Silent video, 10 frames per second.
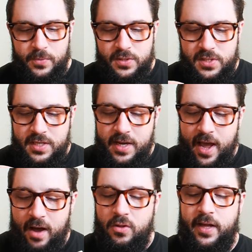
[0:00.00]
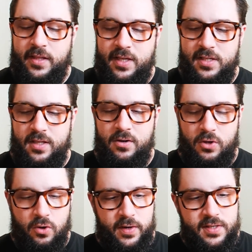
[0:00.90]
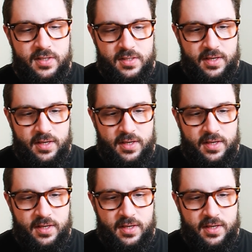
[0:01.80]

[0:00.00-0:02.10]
you see how, like, these little creases